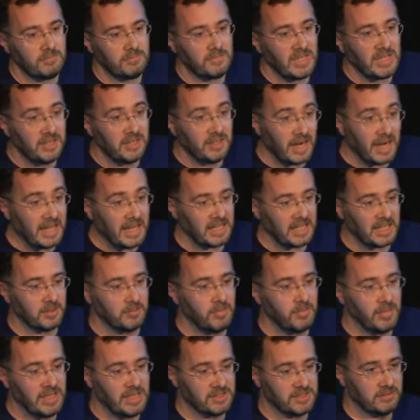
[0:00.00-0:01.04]
ranking
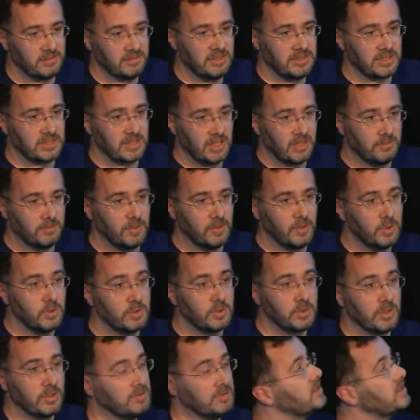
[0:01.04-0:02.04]
based on this kind of notion of